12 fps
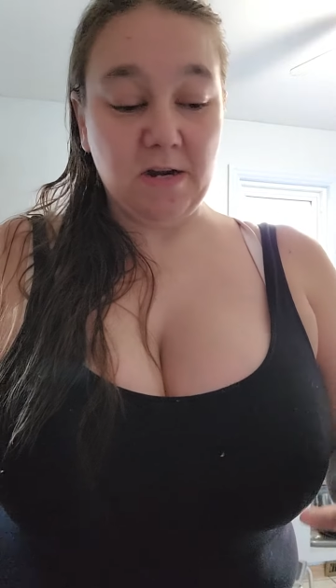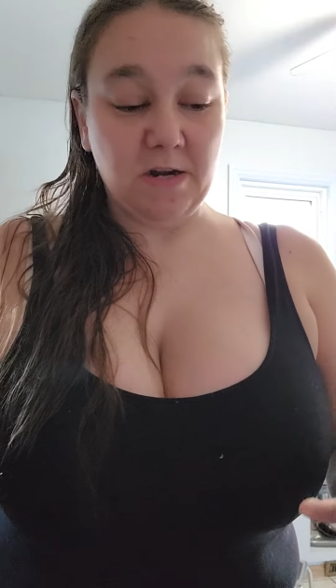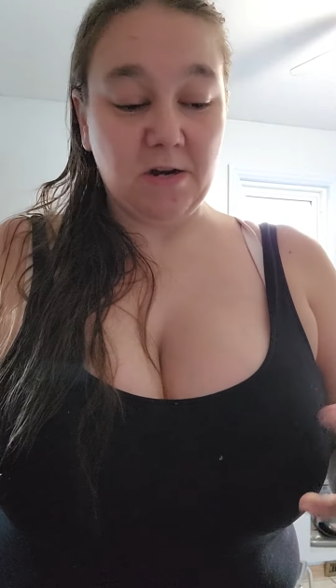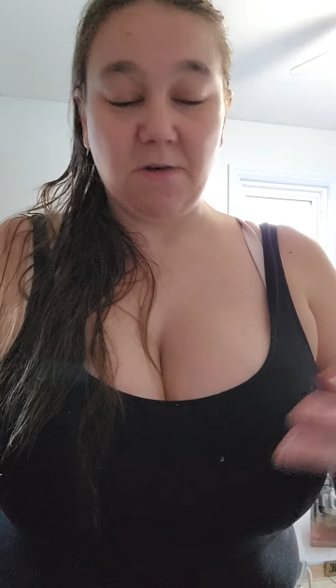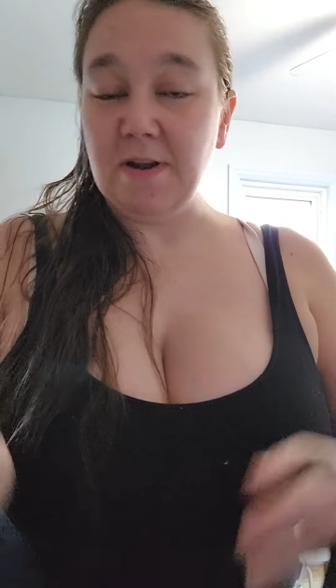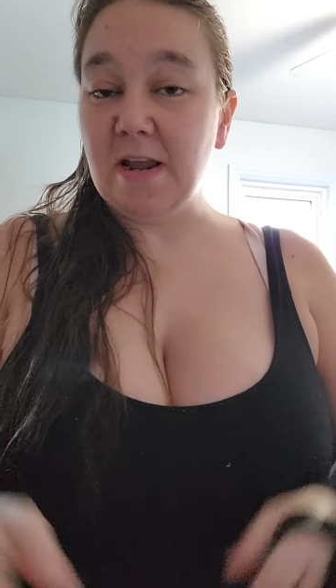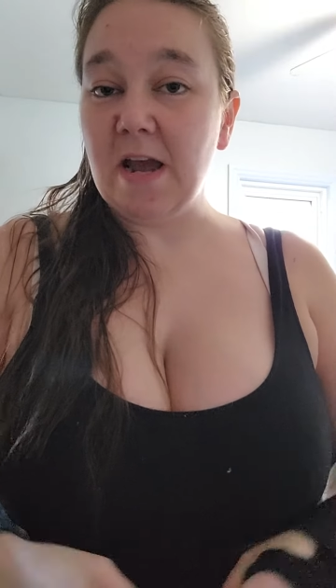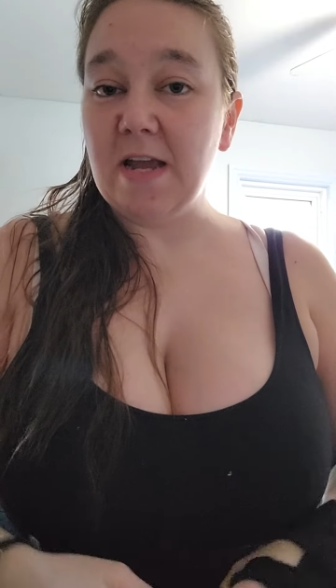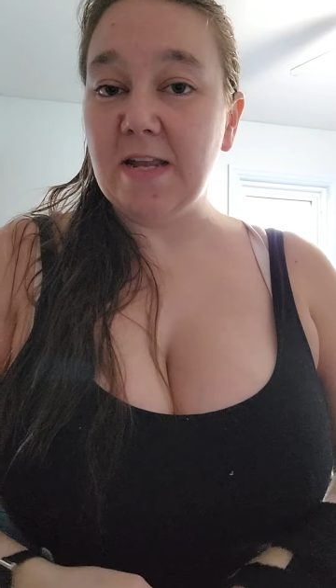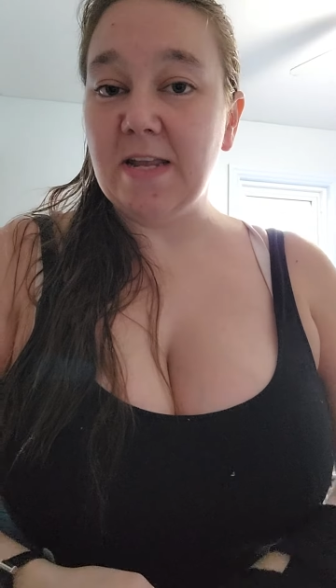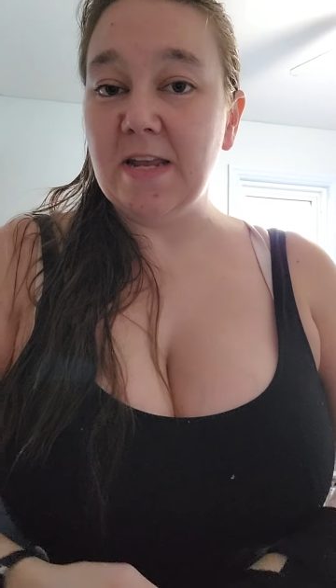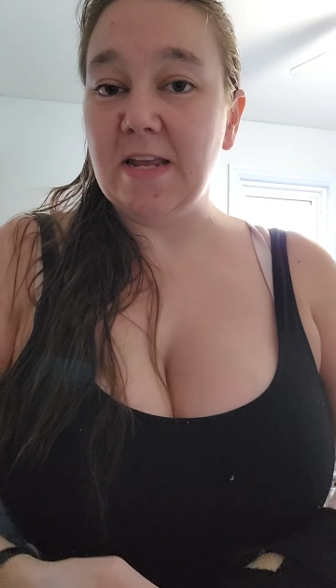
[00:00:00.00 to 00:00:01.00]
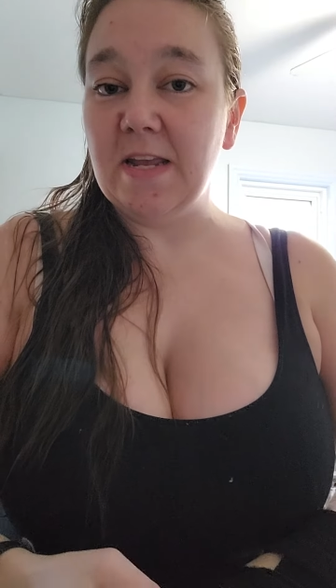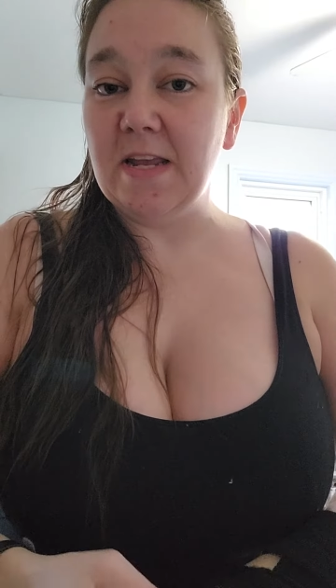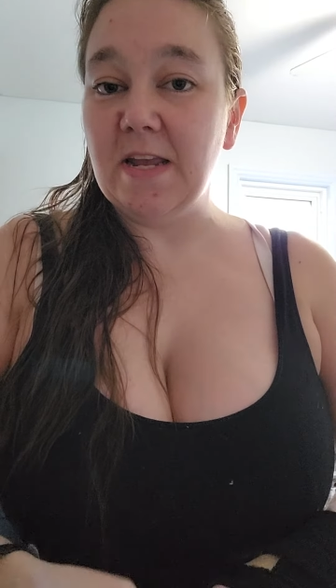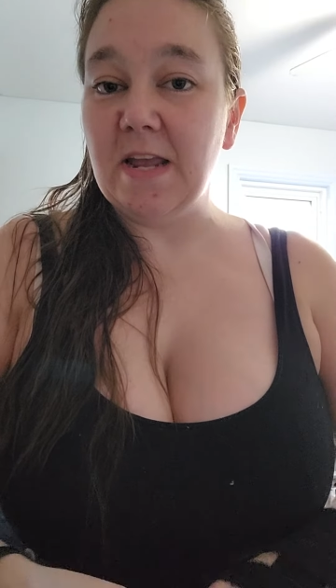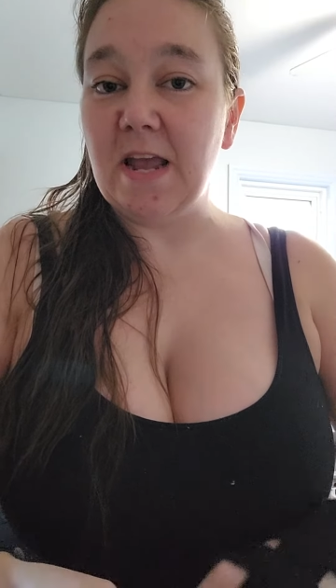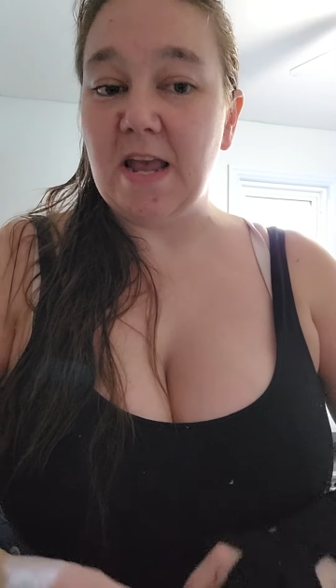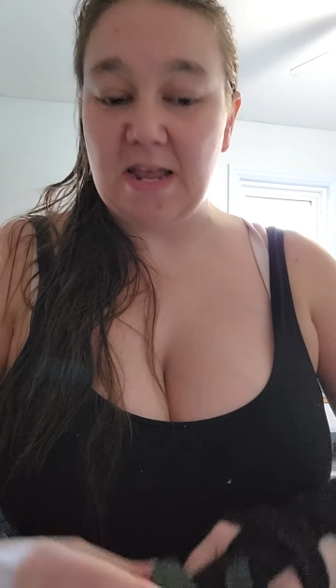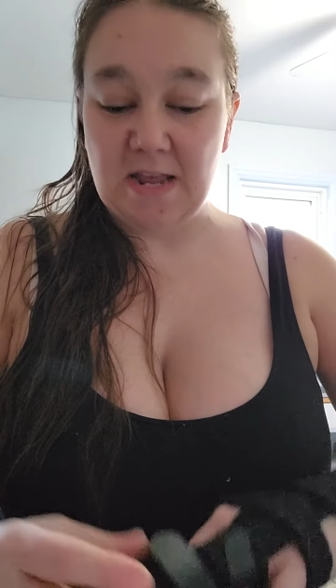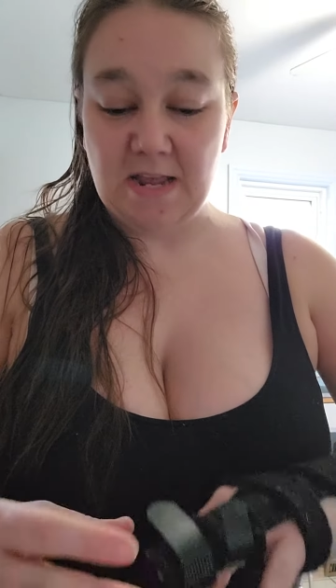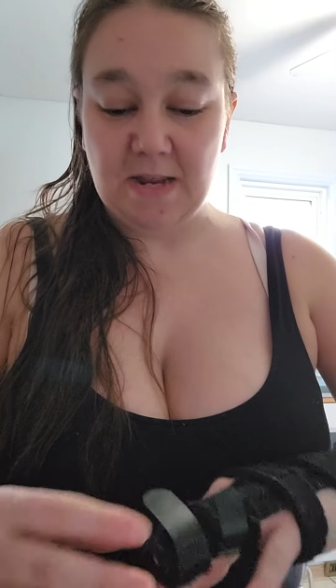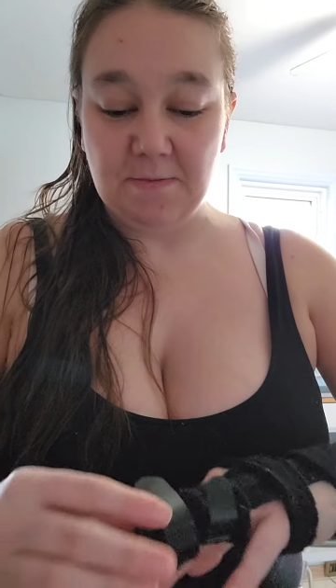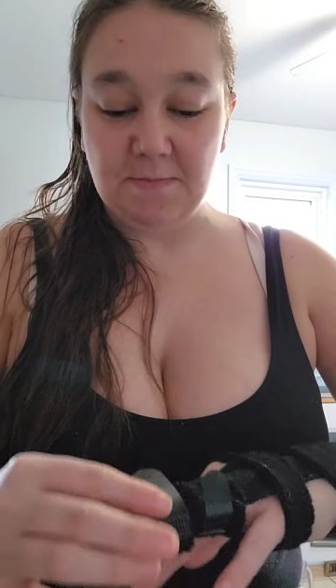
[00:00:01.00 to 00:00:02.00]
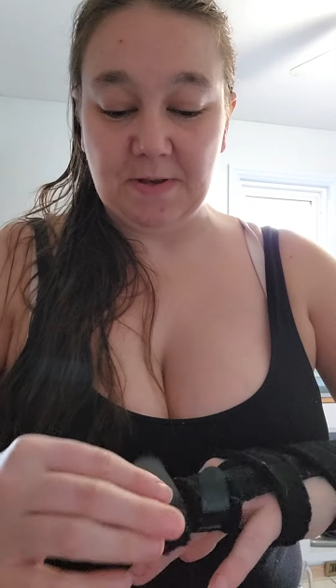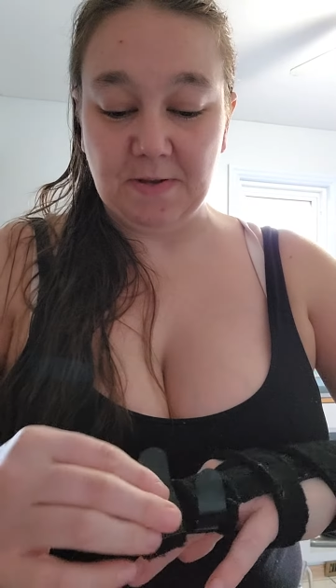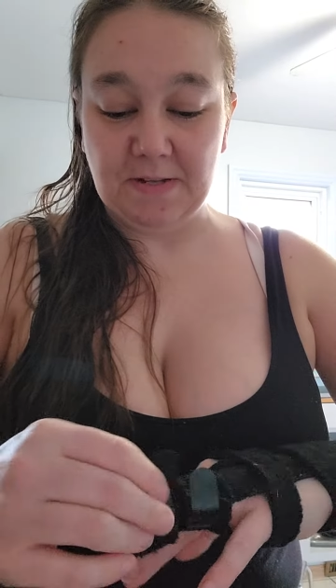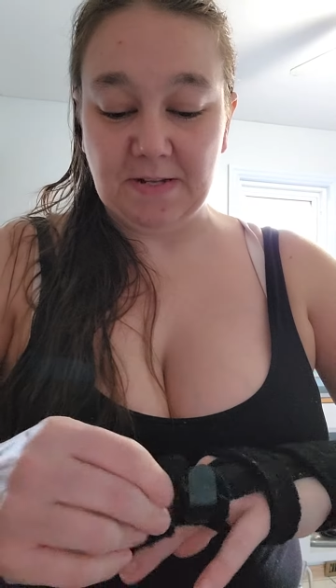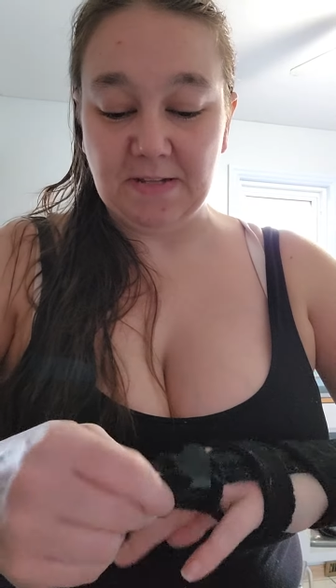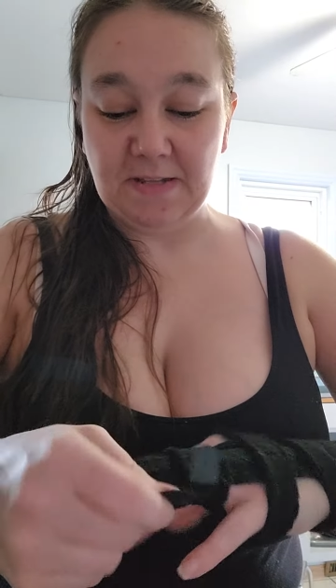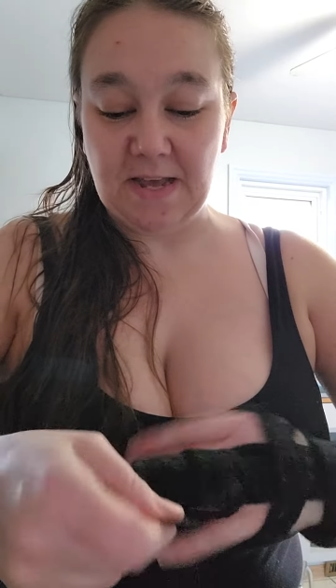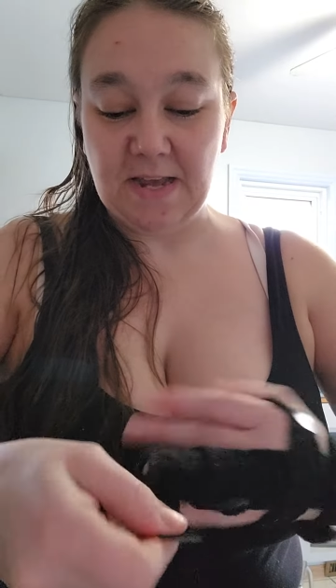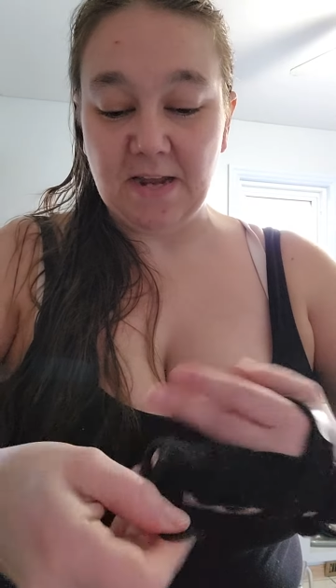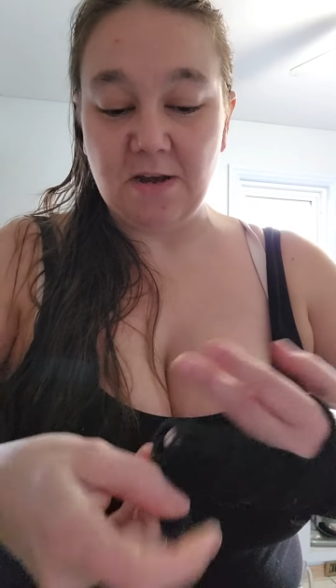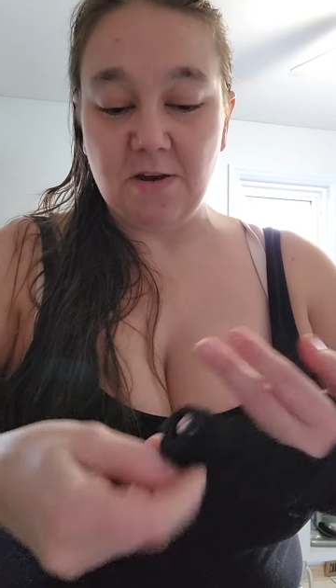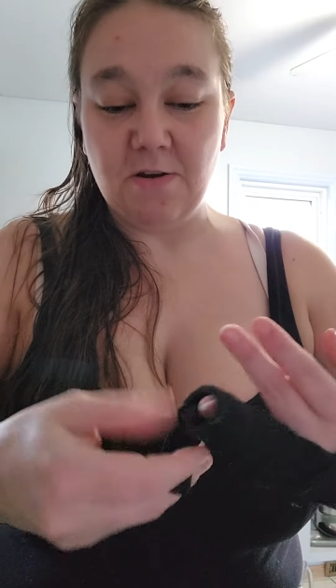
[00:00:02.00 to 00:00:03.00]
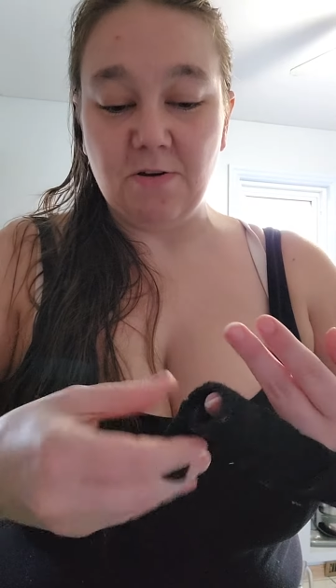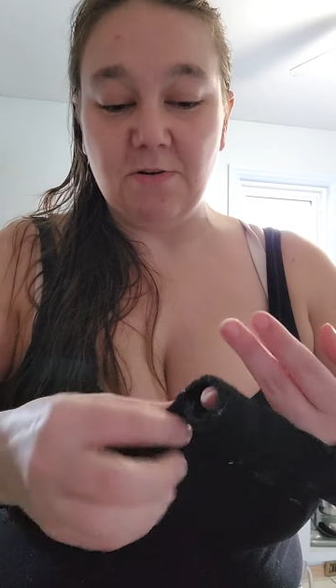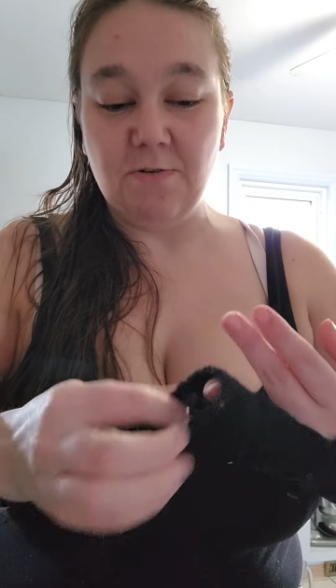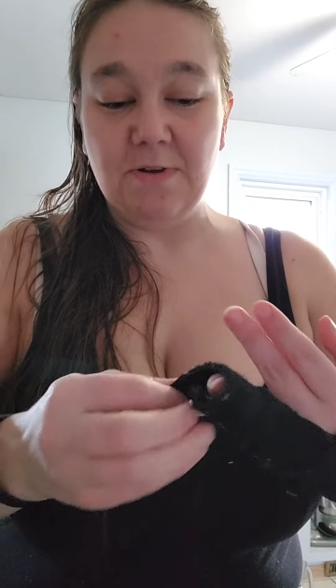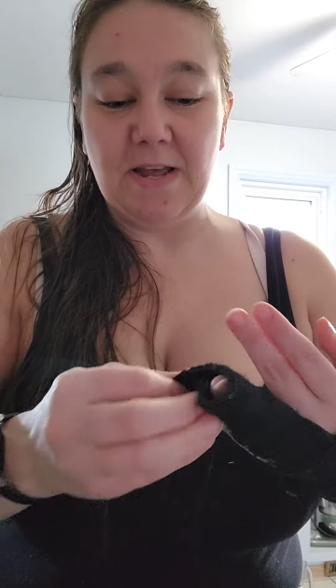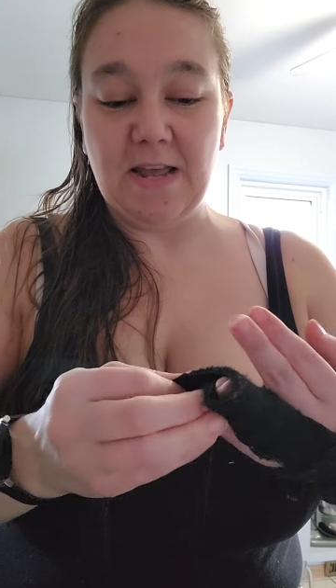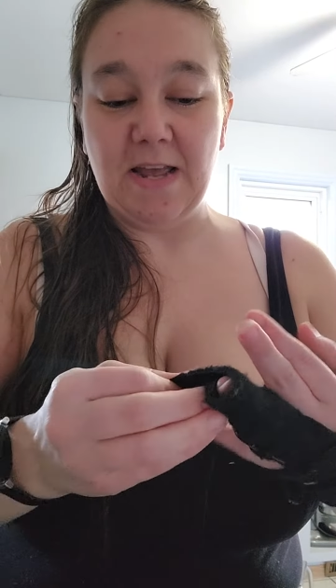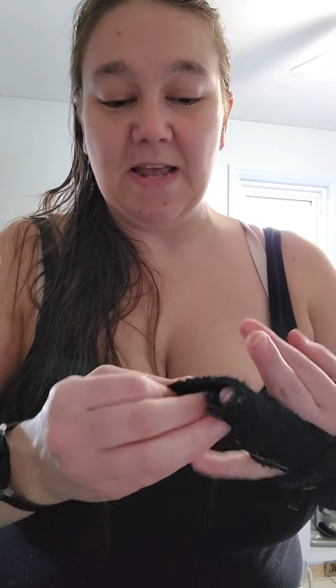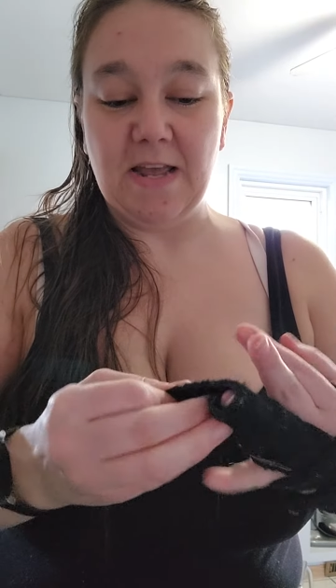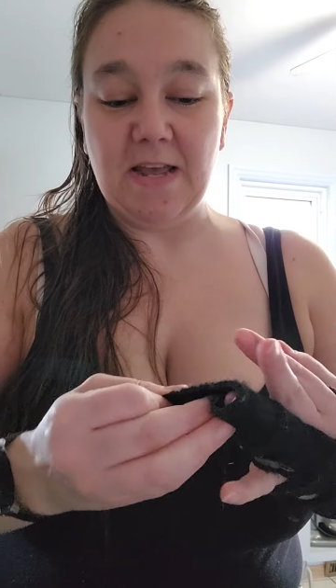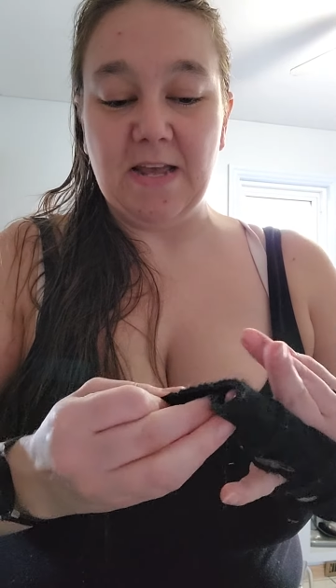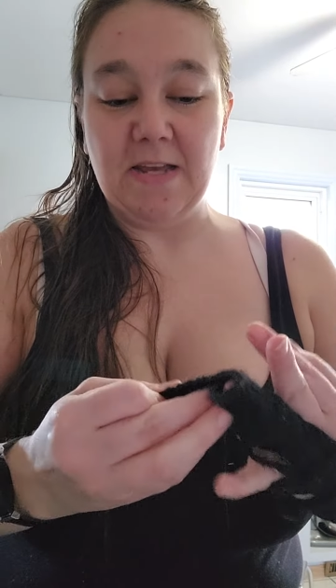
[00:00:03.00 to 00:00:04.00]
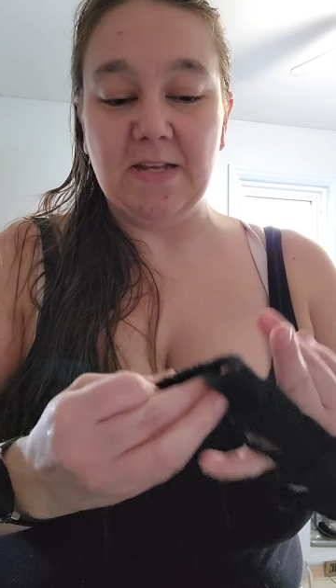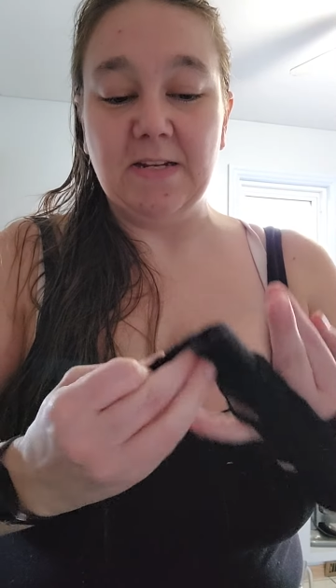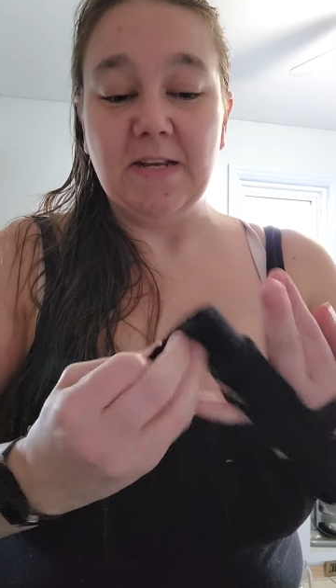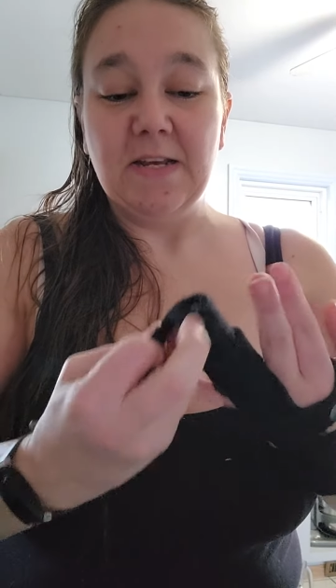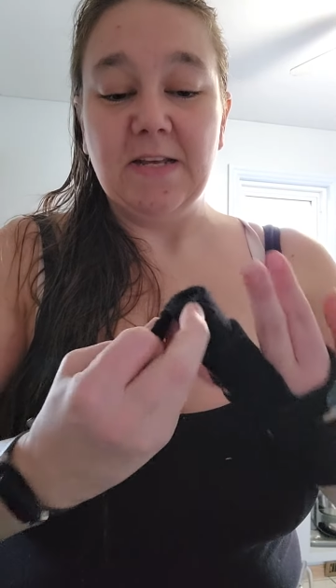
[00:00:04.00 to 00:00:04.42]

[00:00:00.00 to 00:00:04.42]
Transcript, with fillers: going hiking and building Lego and